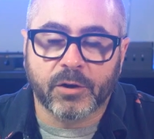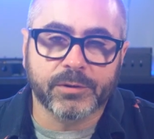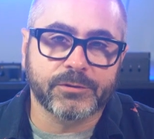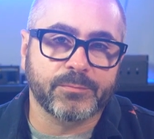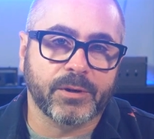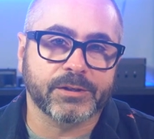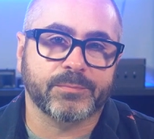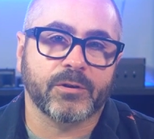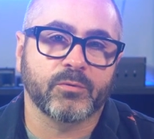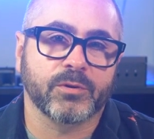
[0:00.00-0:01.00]
Coating your bus
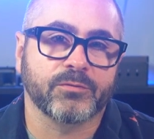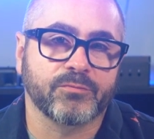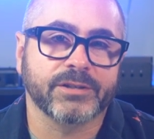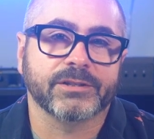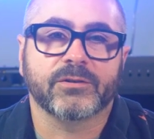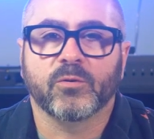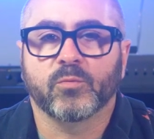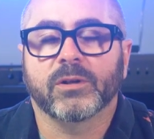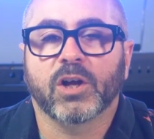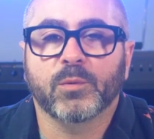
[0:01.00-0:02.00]
bar with Resicoat
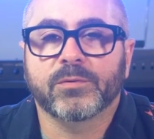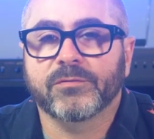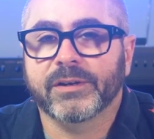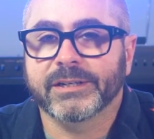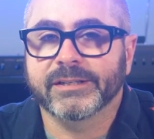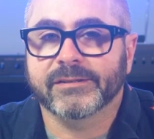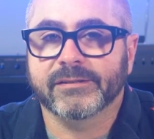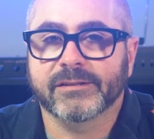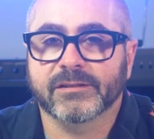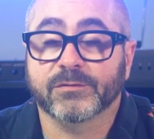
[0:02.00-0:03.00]
will help prevent
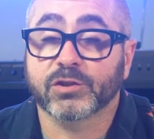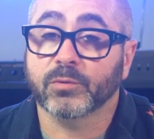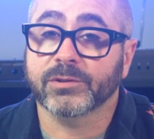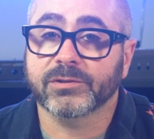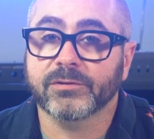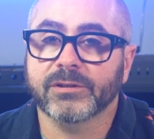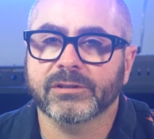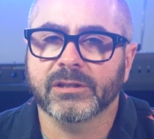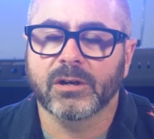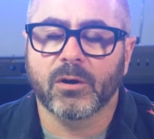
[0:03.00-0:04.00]
instances of short
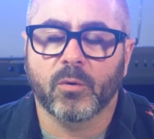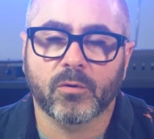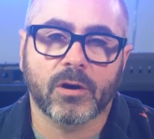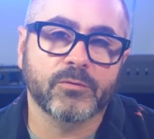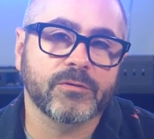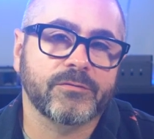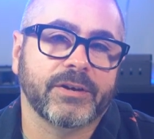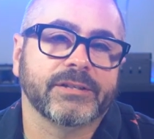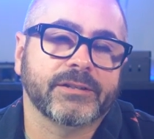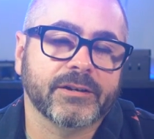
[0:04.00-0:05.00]
circuits or other
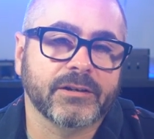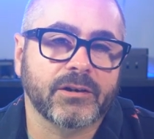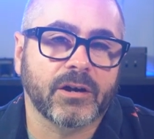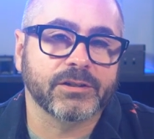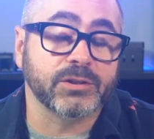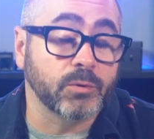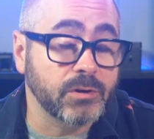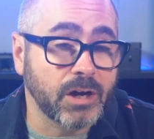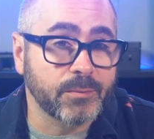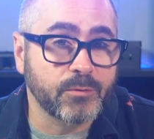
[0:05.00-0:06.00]
events that can cause your
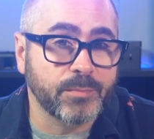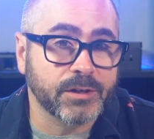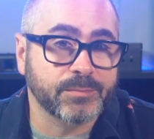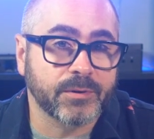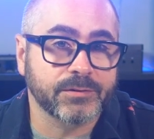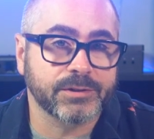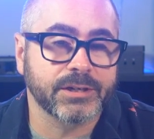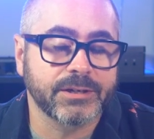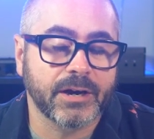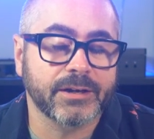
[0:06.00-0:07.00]
copper bus bars to
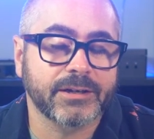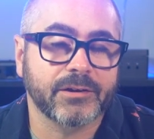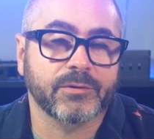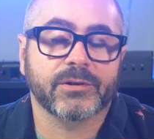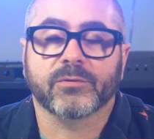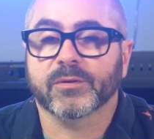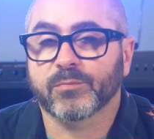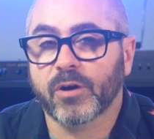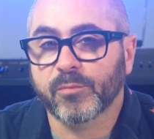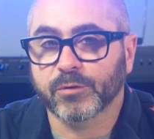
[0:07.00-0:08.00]
not carry current
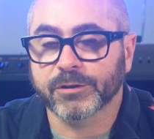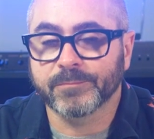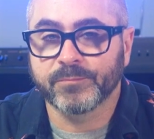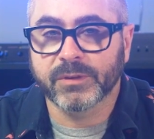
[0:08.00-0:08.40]
properly.